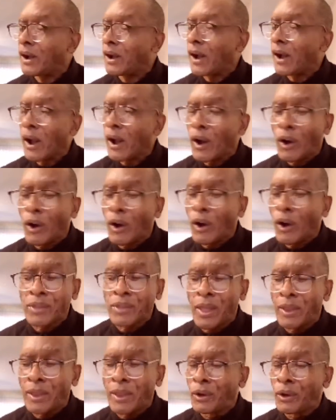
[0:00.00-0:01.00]
We don't
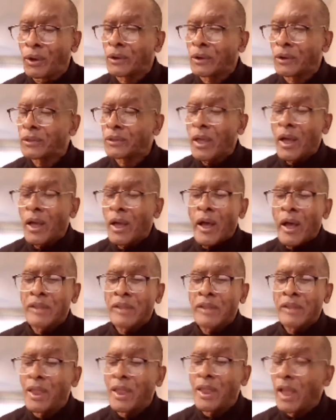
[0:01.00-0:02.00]
have to look down
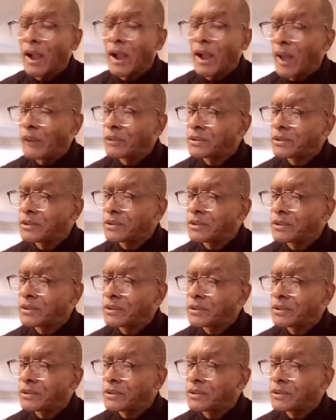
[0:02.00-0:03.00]
on nobody. I care
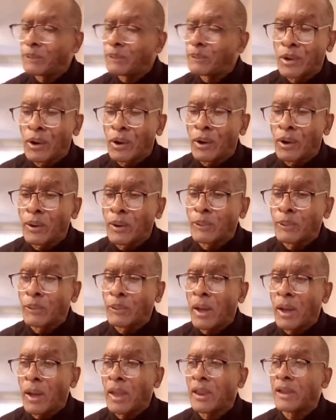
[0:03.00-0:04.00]
how they look
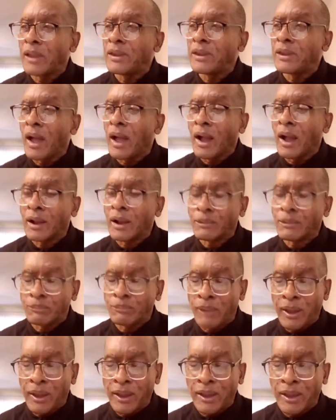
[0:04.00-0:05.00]
just like
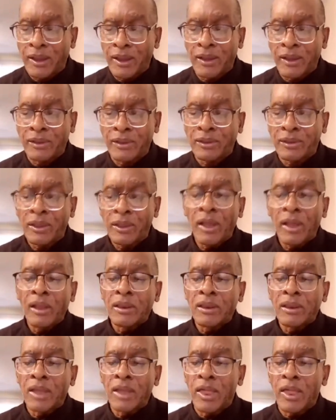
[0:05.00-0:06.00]
I was telling my
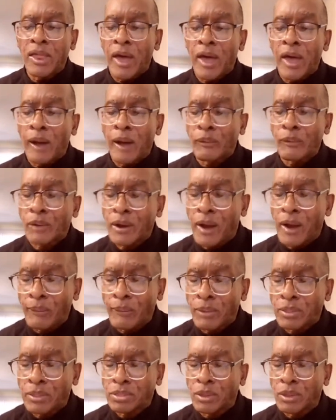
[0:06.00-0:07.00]
story about a
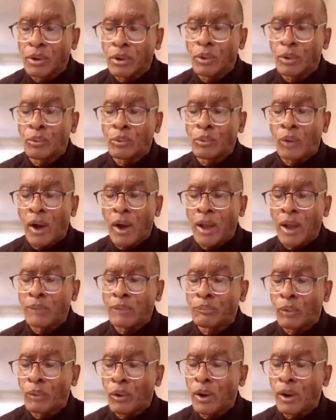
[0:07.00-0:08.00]
young man that
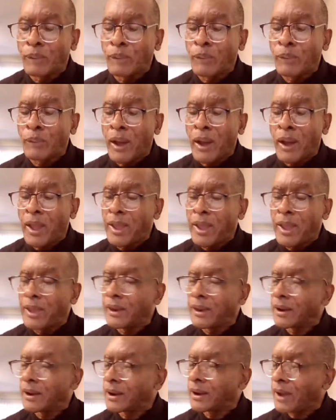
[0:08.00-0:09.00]
I was coming through
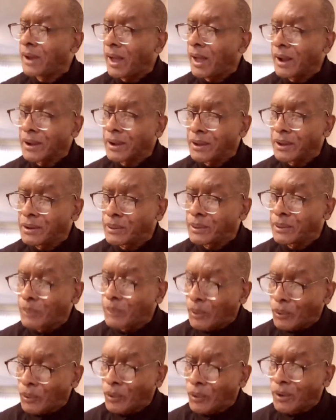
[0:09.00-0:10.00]
one morning by eight
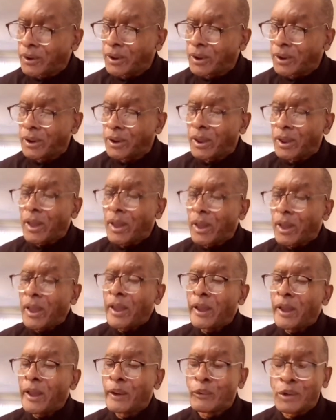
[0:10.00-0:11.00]
o'clock in the
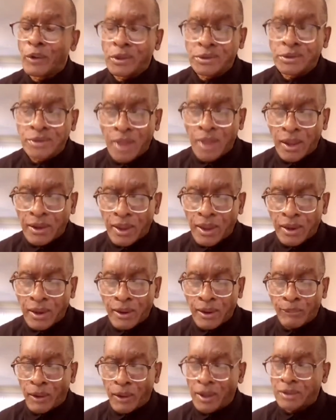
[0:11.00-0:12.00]
morning. He was sitting
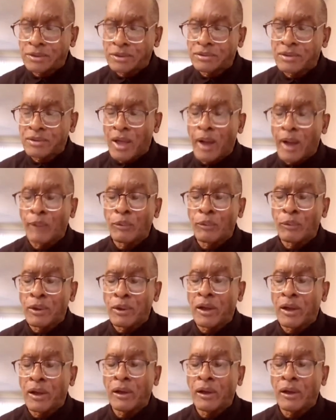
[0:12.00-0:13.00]
in the bus stop
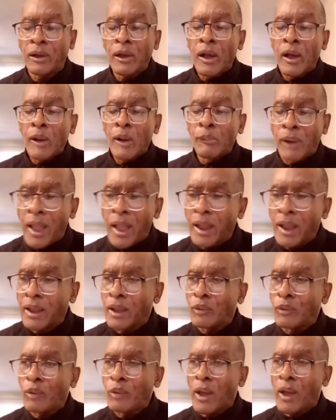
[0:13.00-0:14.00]
with a
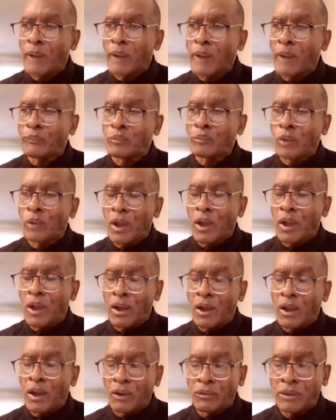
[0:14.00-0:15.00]
blanket wrapped around him.